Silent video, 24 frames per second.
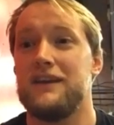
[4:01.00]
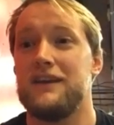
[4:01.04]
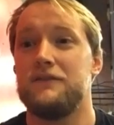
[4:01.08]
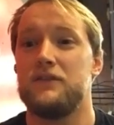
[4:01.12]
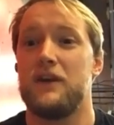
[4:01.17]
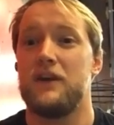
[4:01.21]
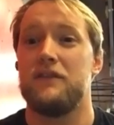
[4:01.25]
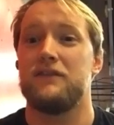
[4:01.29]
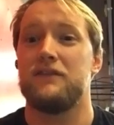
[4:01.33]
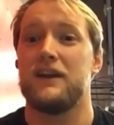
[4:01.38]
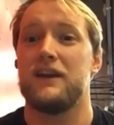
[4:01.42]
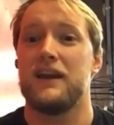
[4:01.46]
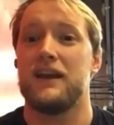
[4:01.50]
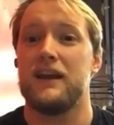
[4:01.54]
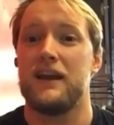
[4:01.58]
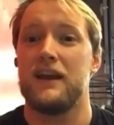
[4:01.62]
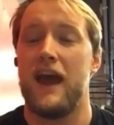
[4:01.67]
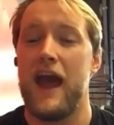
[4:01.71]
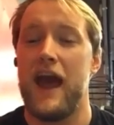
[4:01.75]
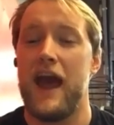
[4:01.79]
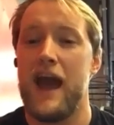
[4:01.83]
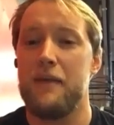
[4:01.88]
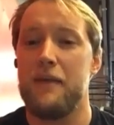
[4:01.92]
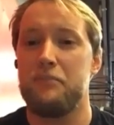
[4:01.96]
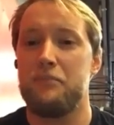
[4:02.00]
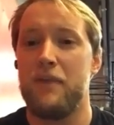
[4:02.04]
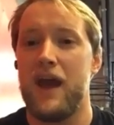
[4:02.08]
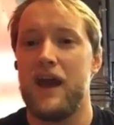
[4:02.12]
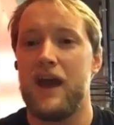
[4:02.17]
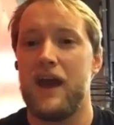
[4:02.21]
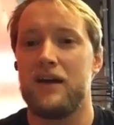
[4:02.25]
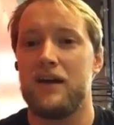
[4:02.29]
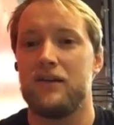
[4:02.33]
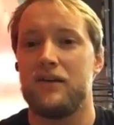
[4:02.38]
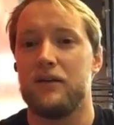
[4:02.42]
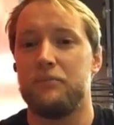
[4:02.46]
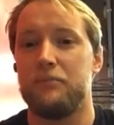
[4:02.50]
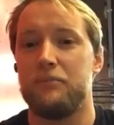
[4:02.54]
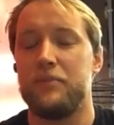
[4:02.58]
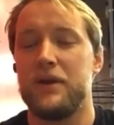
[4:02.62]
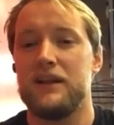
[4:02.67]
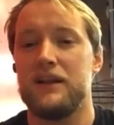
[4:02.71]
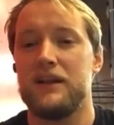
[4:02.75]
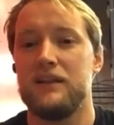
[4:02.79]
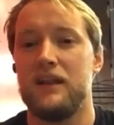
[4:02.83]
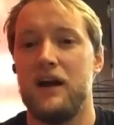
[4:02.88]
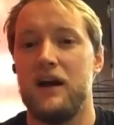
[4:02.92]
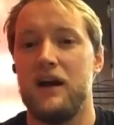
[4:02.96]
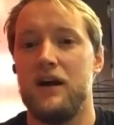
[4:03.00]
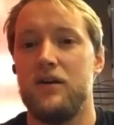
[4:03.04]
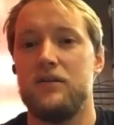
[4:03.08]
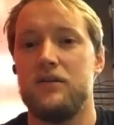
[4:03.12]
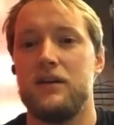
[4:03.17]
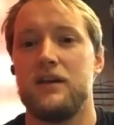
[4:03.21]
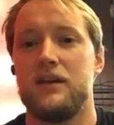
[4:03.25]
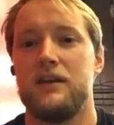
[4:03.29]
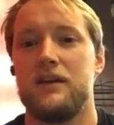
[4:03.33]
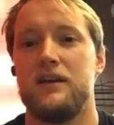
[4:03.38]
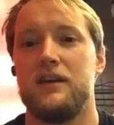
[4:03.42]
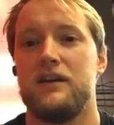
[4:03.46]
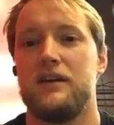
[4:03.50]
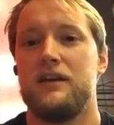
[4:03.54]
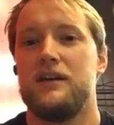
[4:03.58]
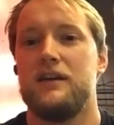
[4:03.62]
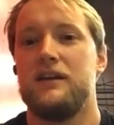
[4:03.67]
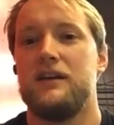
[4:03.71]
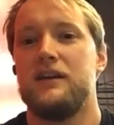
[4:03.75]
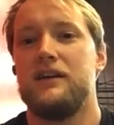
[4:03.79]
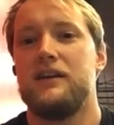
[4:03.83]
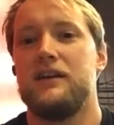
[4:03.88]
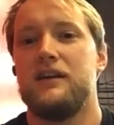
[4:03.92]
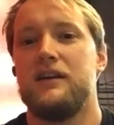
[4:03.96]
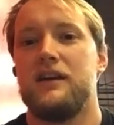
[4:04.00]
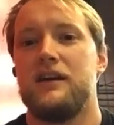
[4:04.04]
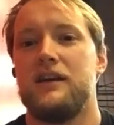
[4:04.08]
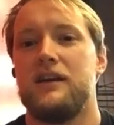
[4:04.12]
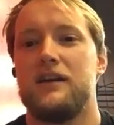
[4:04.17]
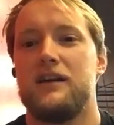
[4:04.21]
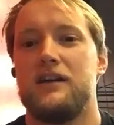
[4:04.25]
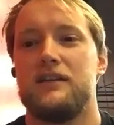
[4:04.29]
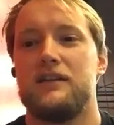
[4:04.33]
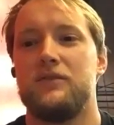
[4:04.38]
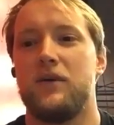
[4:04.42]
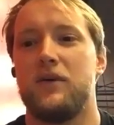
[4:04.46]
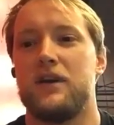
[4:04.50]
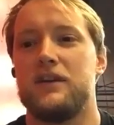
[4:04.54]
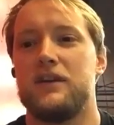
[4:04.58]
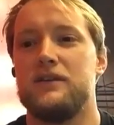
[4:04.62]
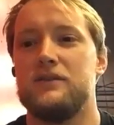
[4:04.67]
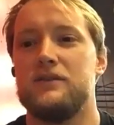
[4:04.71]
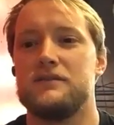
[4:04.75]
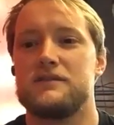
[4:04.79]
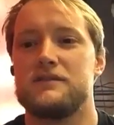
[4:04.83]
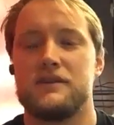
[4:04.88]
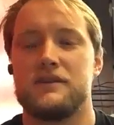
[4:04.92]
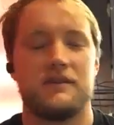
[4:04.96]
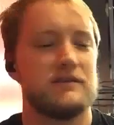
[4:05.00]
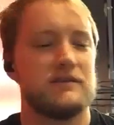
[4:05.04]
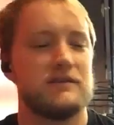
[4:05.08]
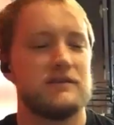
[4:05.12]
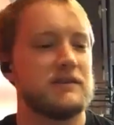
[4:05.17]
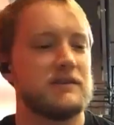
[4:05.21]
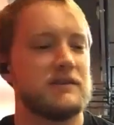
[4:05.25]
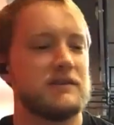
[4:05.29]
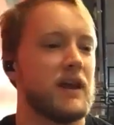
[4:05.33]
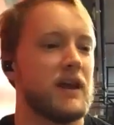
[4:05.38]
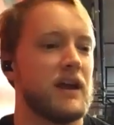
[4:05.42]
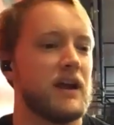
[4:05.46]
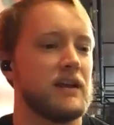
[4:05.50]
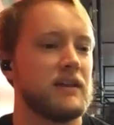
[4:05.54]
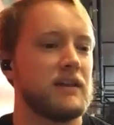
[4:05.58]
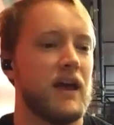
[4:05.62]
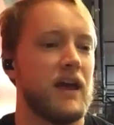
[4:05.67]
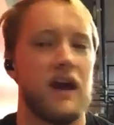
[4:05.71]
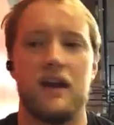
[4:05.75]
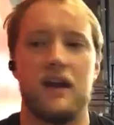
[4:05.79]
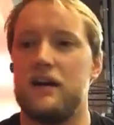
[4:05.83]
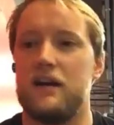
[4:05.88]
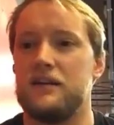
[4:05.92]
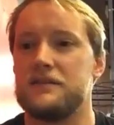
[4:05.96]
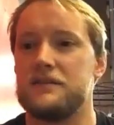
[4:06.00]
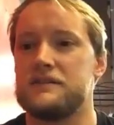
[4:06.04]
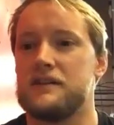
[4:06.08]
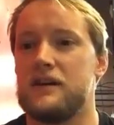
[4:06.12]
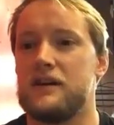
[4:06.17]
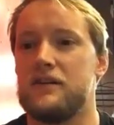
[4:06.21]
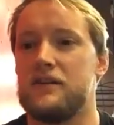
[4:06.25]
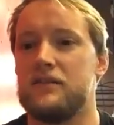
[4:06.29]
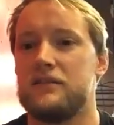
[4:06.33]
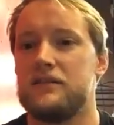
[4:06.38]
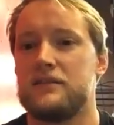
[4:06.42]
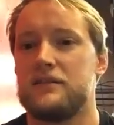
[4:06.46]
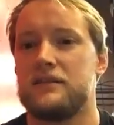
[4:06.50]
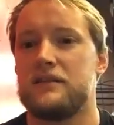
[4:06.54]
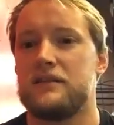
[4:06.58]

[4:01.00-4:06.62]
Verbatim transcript: if you have like an ab mat or a pillow, you want to use something like that also.